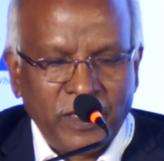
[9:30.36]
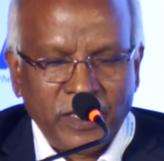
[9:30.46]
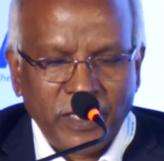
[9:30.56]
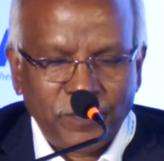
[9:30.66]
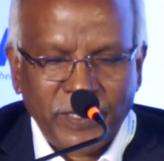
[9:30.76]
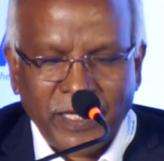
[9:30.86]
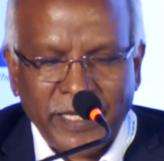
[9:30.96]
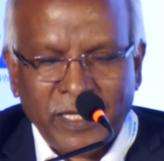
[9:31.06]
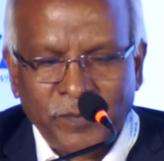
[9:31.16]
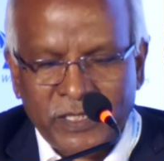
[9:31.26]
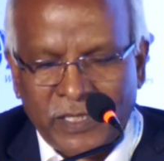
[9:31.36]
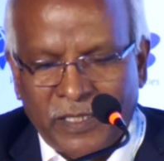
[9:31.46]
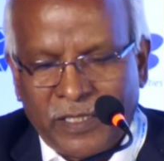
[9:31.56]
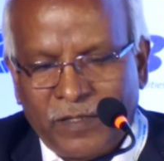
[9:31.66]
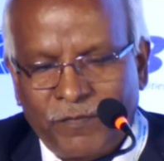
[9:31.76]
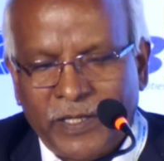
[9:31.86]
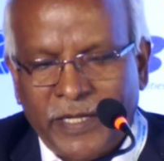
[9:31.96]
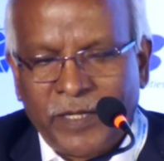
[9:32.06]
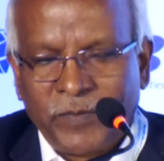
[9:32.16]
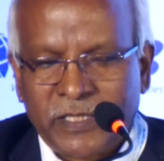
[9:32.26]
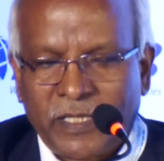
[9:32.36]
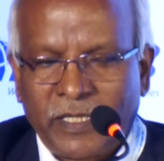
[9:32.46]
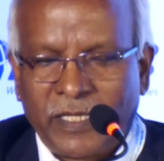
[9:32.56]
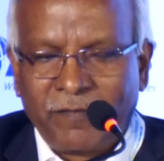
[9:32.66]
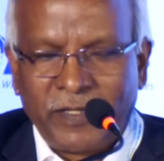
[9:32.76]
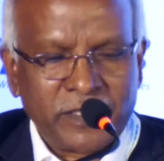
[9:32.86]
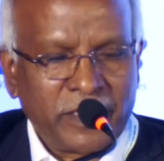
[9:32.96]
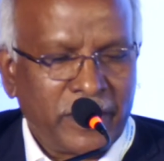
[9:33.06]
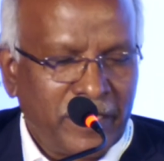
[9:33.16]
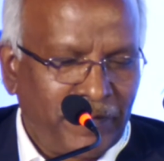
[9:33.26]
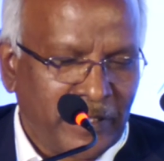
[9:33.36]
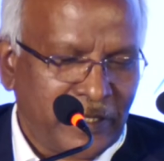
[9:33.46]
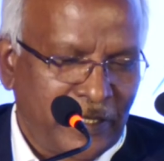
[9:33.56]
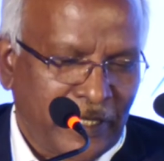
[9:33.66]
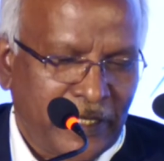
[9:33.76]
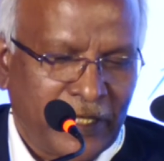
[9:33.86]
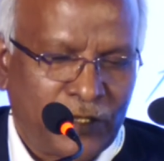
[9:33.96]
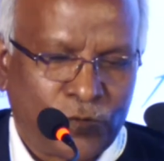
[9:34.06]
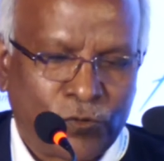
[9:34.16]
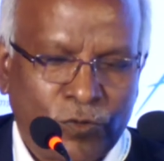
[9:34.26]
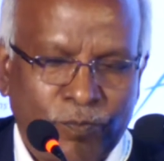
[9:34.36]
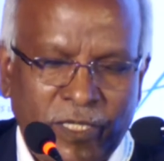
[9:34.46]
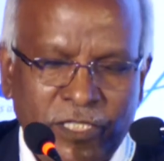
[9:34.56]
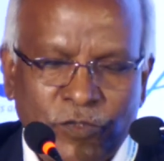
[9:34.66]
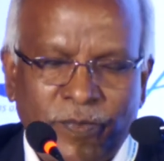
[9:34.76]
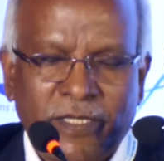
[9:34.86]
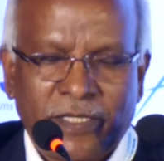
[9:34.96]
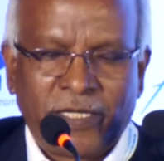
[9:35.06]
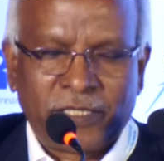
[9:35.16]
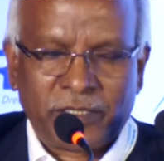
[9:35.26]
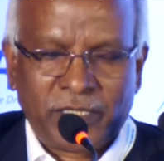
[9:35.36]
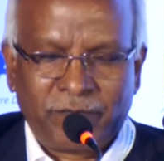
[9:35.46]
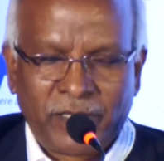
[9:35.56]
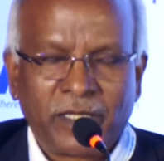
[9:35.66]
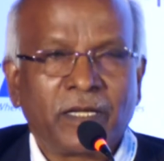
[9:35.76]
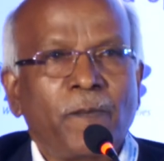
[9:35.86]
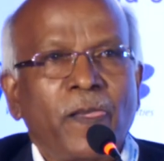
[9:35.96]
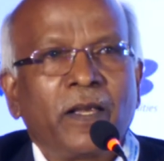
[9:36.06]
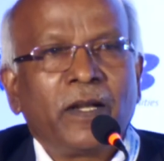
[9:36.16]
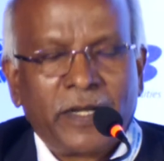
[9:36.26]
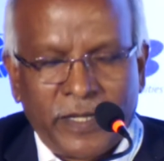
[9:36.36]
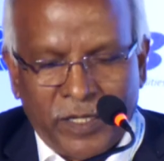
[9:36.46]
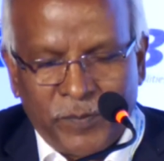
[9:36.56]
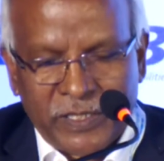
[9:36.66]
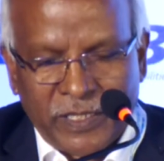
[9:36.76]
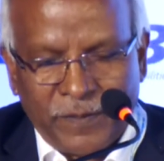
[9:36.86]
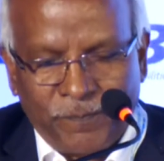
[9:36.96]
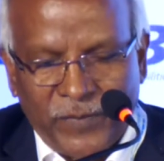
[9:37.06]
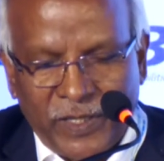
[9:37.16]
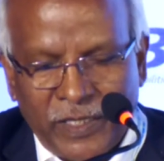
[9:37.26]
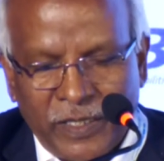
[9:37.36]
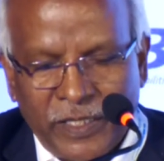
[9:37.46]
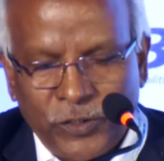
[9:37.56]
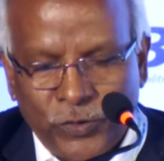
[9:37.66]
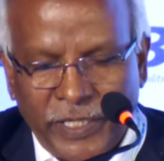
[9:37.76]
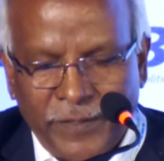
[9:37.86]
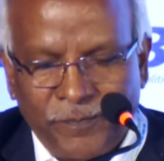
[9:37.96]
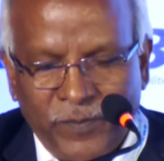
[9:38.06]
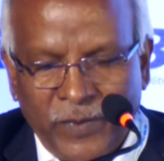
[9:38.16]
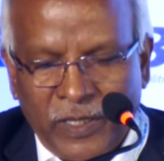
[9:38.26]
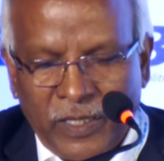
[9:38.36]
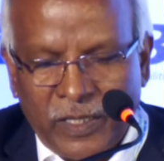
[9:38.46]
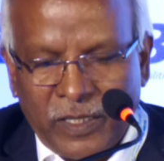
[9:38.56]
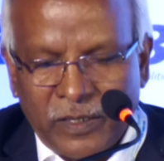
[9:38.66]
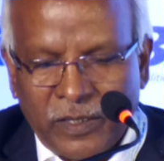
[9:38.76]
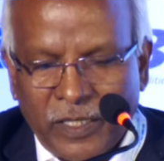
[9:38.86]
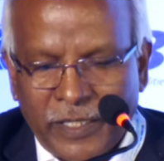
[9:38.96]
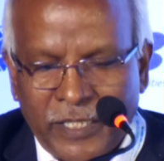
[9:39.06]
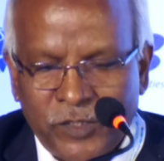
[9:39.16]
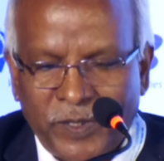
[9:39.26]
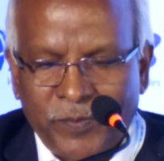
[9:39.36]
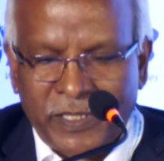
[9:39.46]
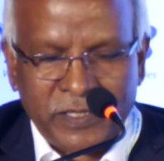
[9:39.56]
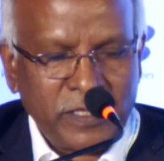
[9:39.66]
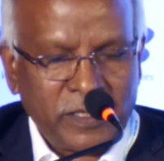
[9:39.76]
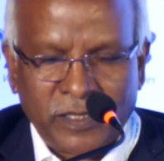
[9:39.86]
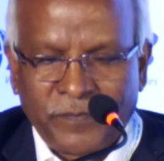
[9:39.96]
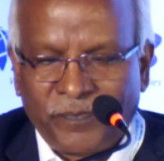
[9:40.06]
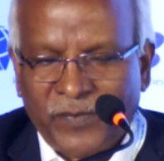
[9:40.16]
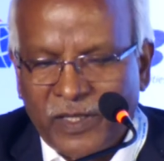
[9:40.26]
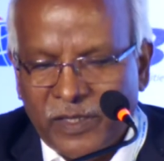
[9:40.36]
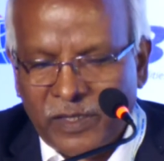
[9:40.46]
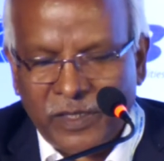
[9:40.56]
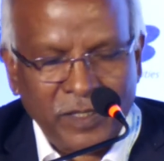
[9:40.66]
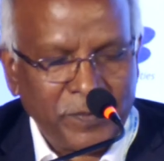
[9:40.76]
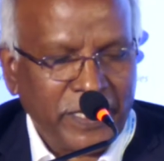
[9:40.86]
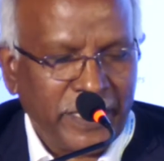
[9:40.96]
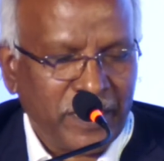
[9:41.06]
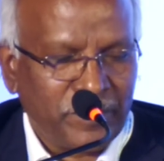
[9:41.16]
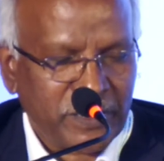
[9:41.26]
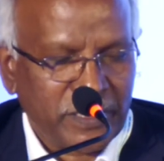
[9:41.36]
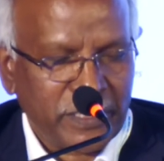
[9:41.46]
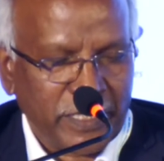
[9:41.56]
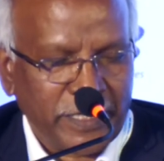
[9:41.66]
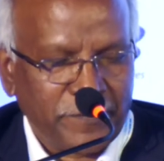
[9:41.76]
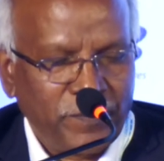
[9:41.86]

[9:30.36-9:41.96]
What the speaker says: Deputy High Commission for Trade Mission in Aviation and Defense sector to participate in the national level trade mission in the UK, organized by British Deputy High Commission, Chennai.